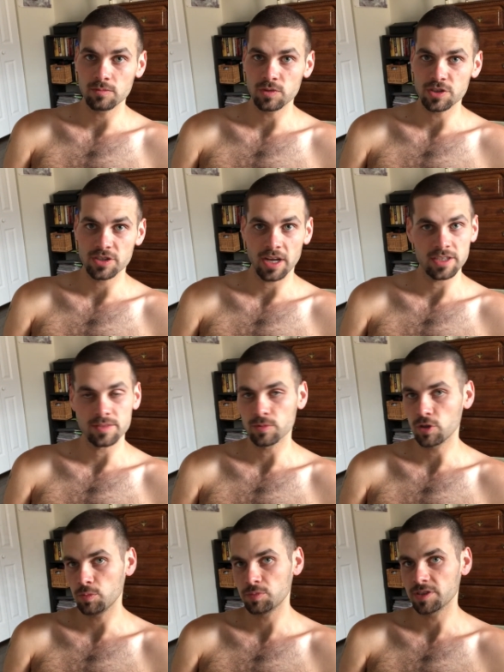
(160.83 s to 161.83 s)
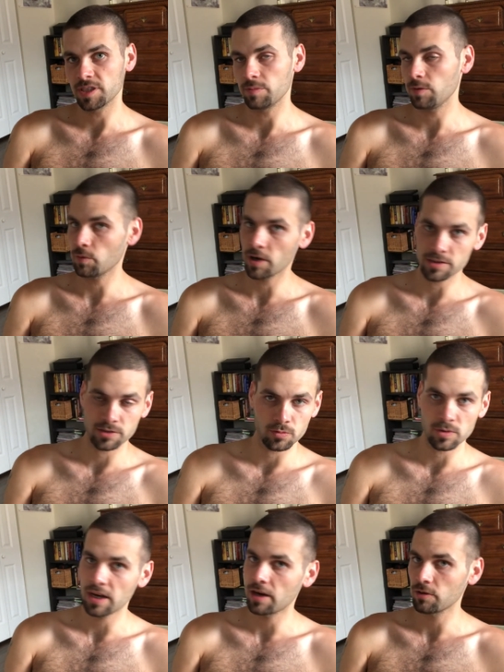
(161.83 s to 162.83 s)
and we shot some hoops, and then we walked
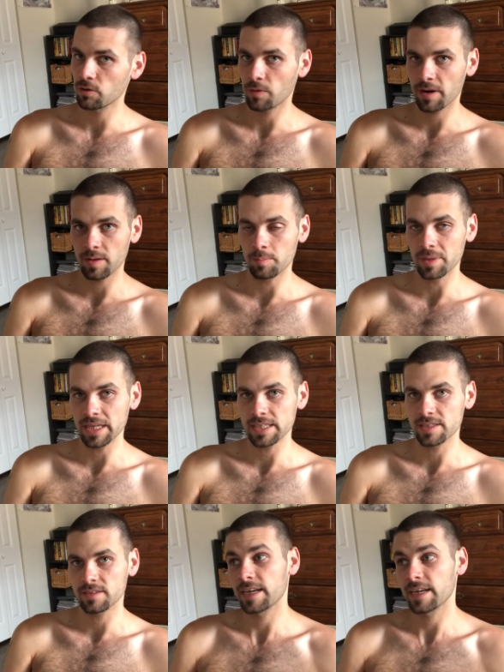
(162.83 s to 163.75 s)
around quite a bit.